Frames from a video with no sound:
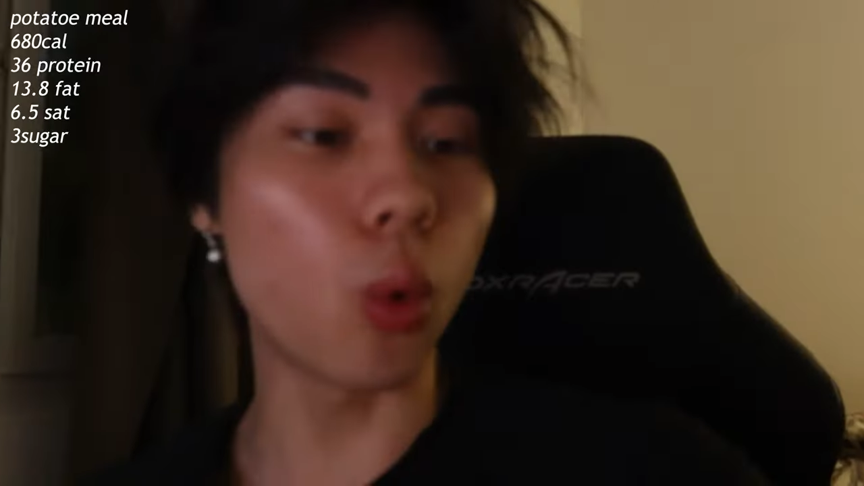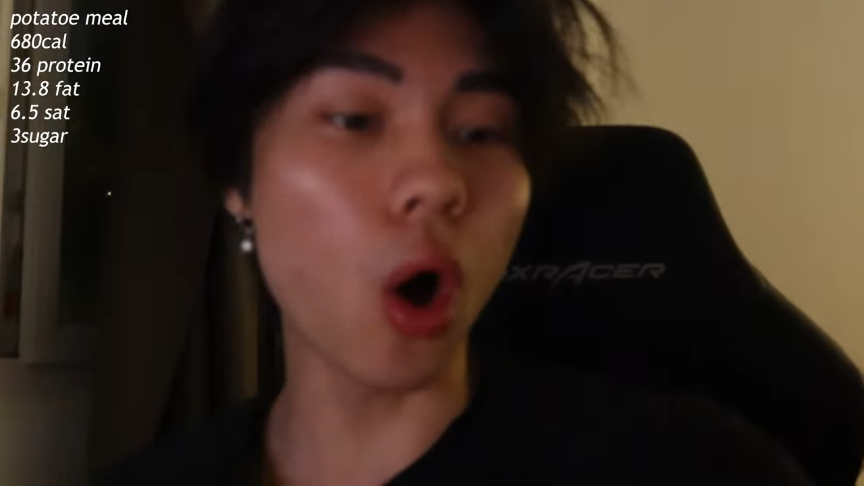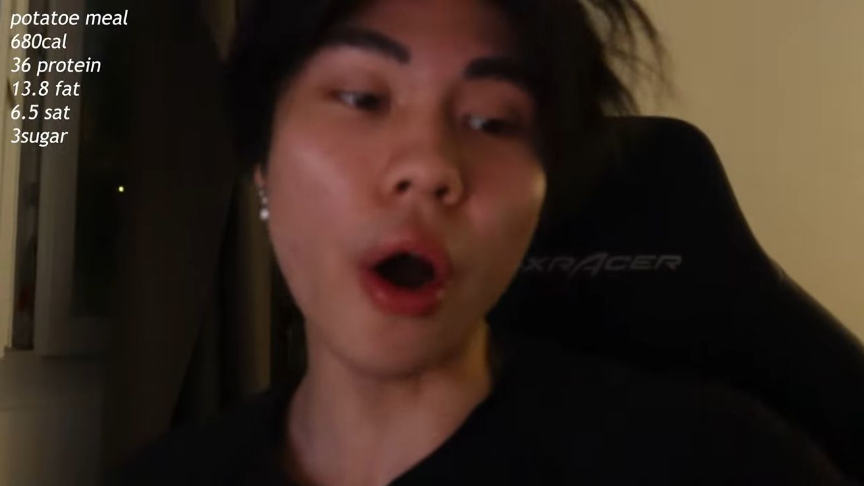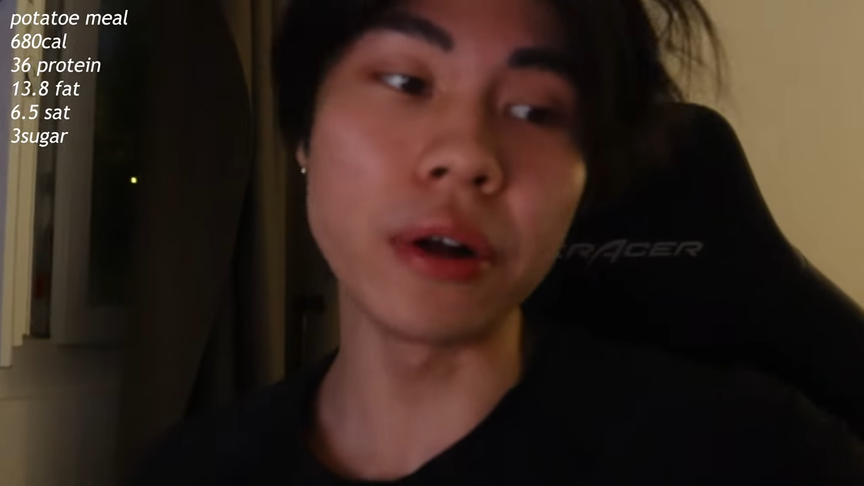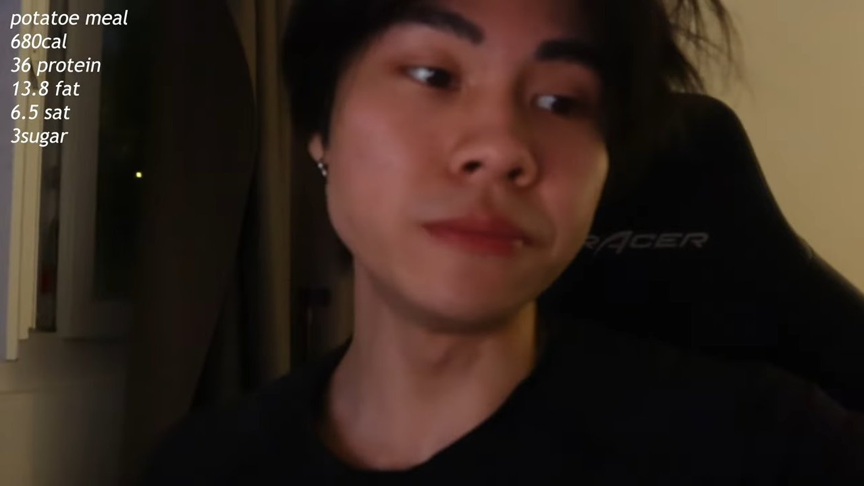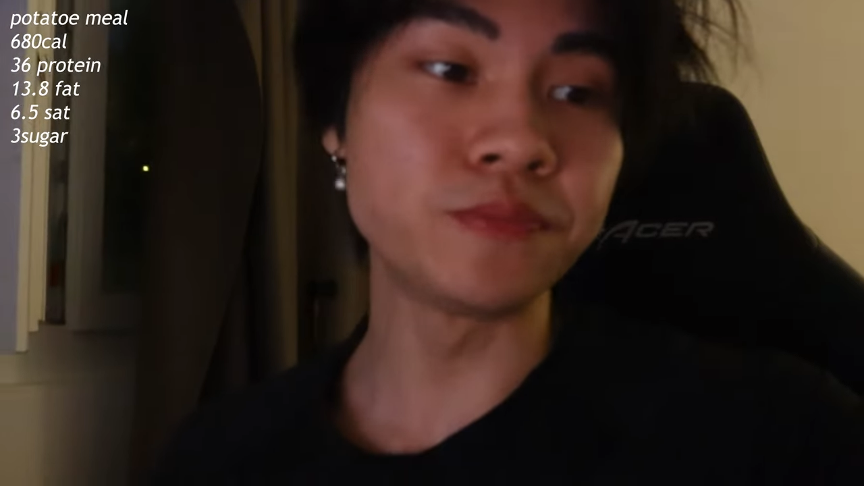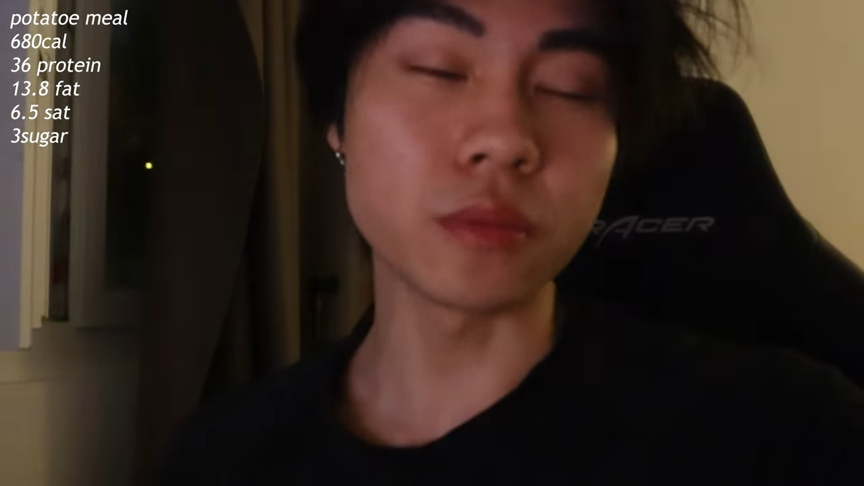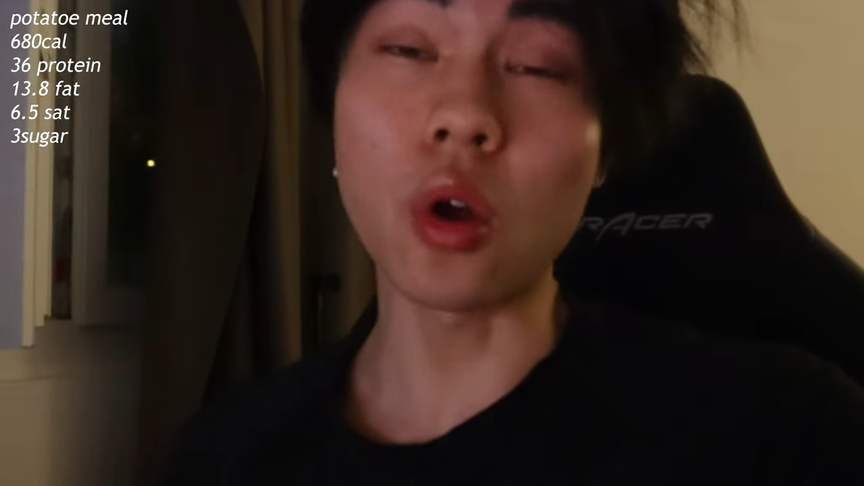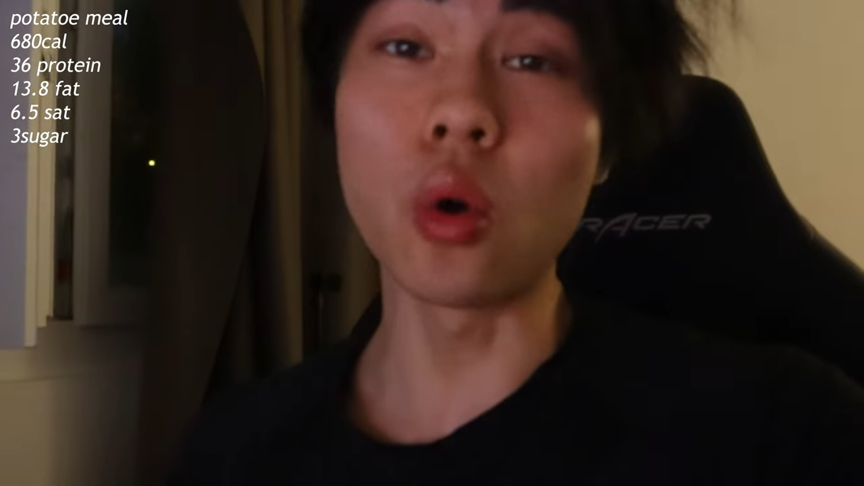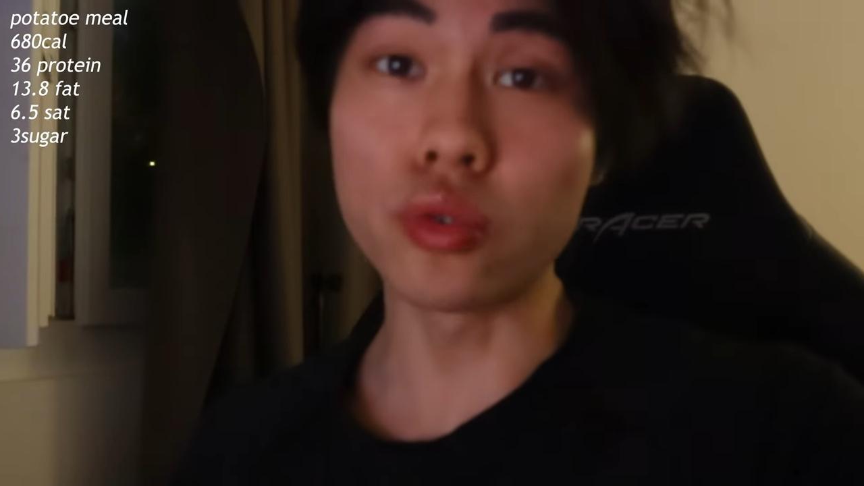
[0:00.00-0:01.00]

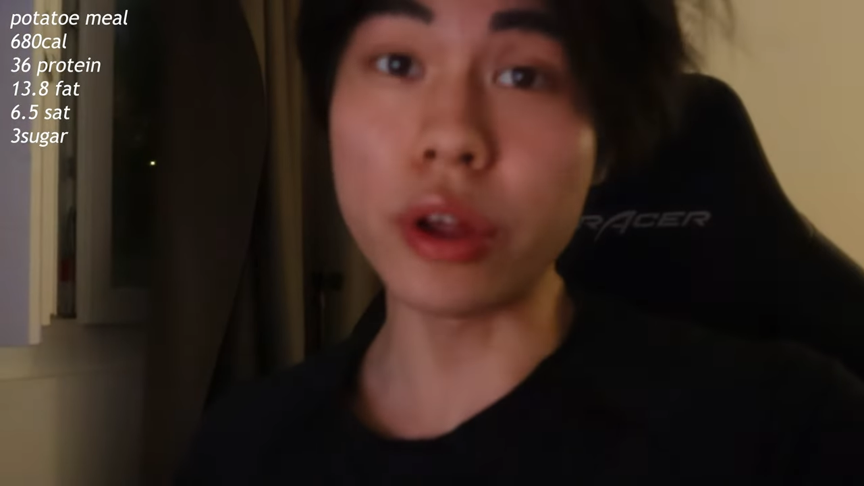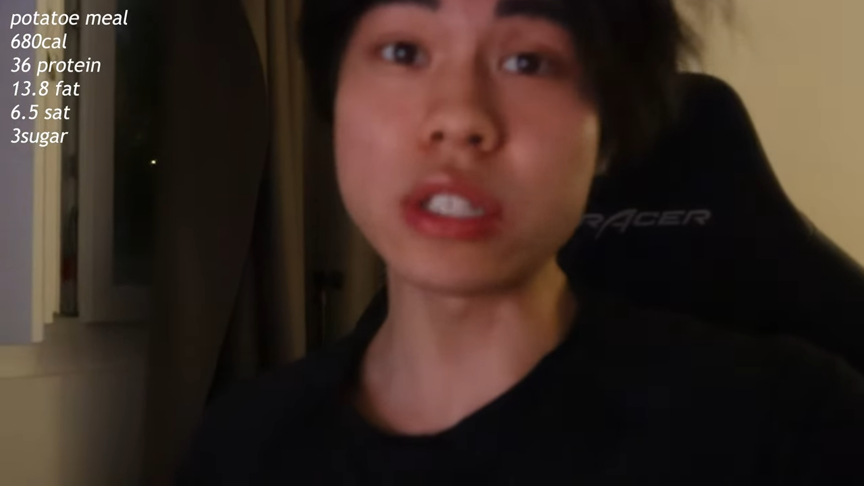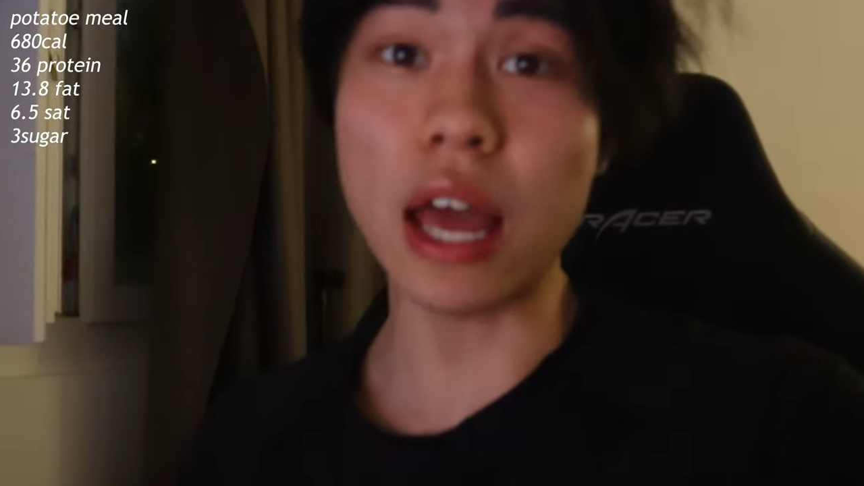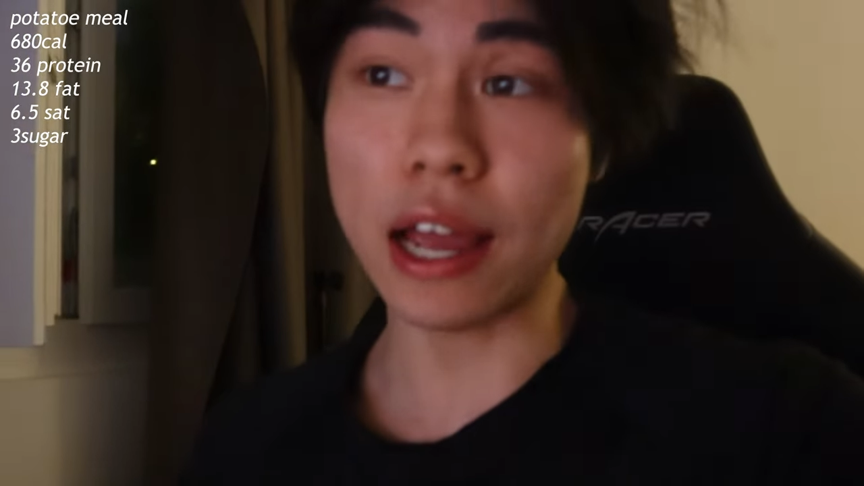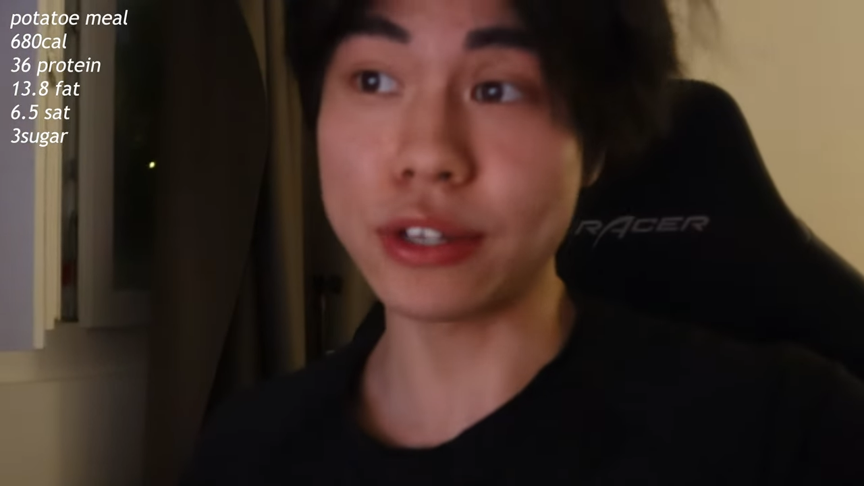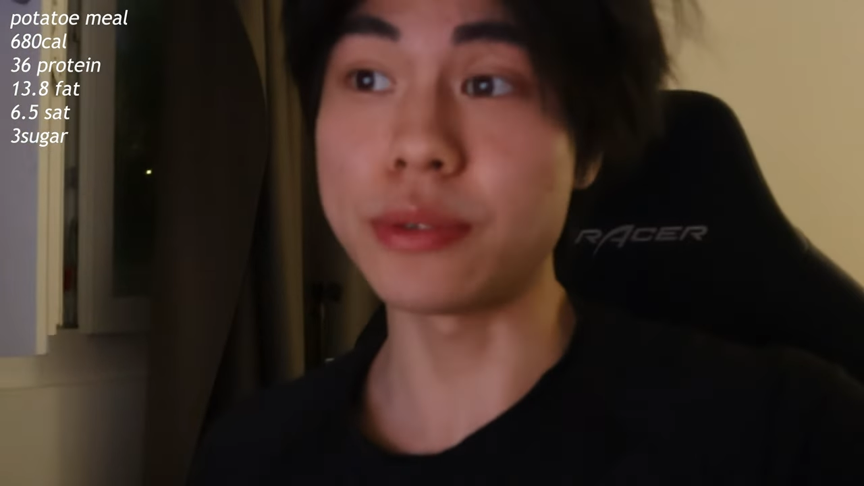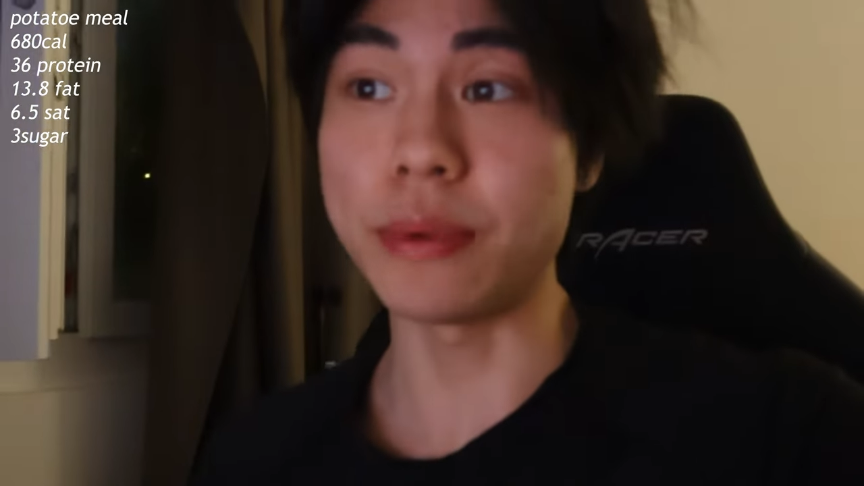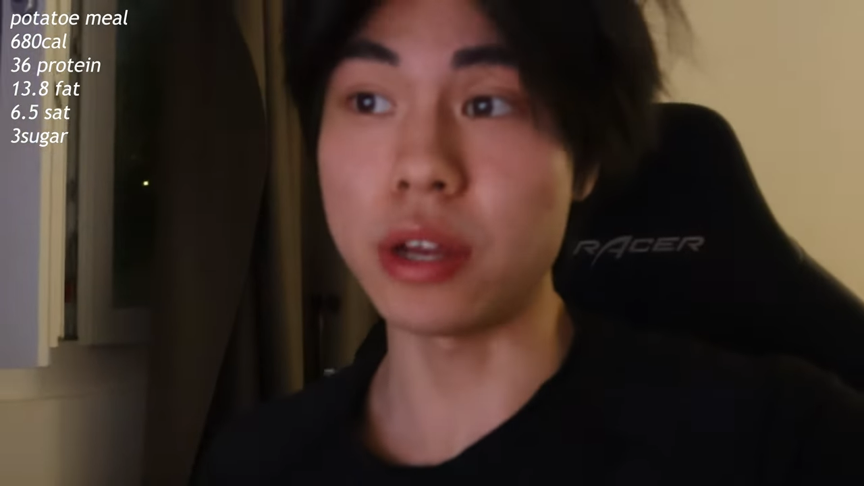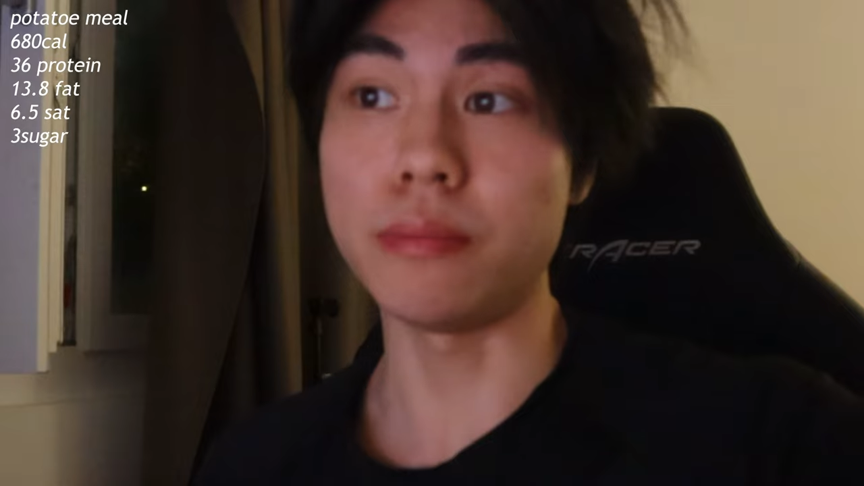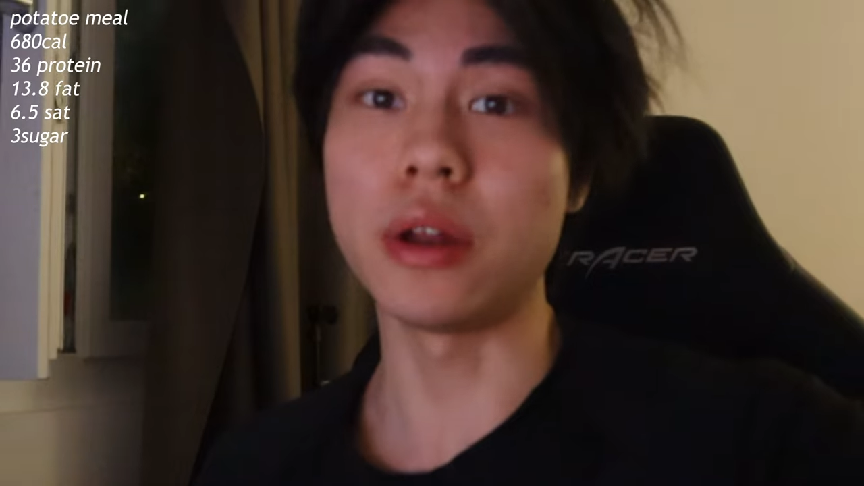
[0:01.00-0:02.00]
The cold rice actually
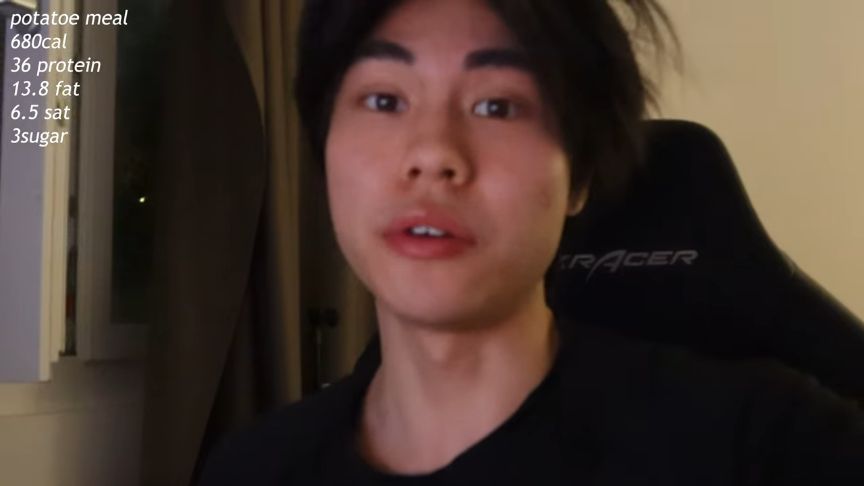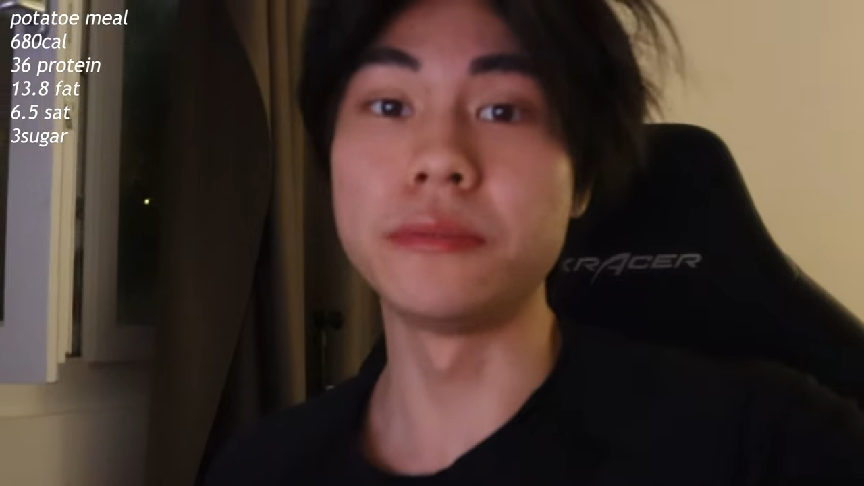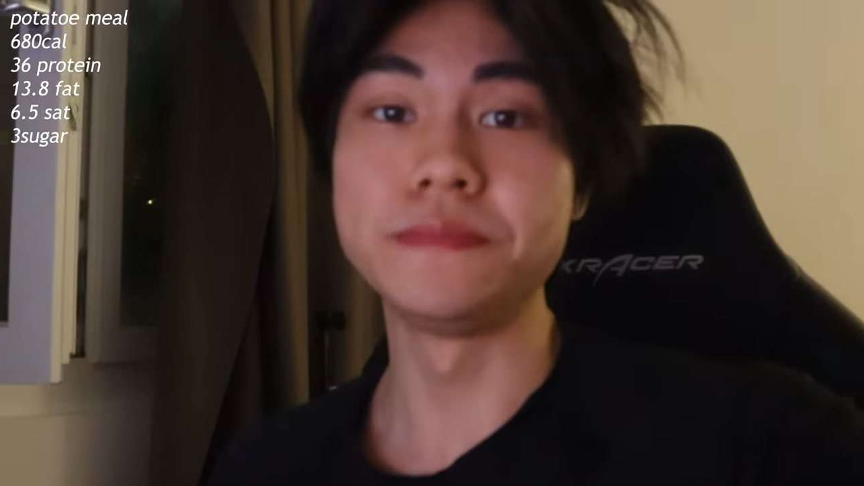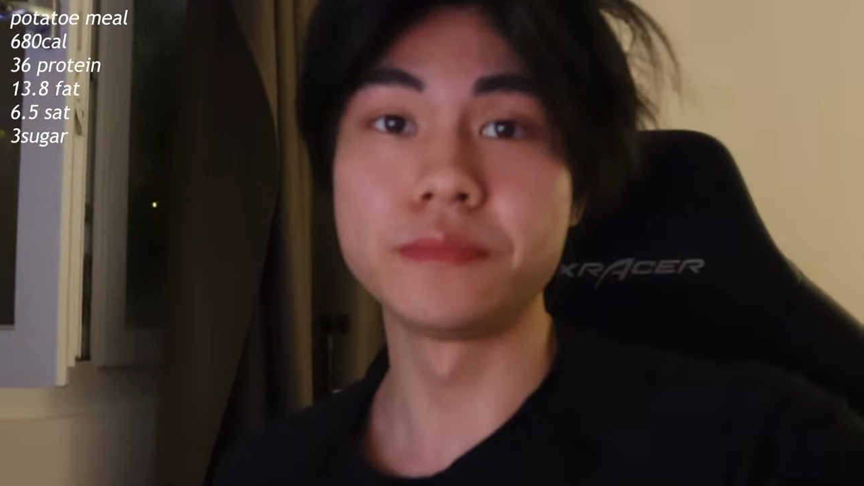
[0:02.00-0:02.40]
made it better.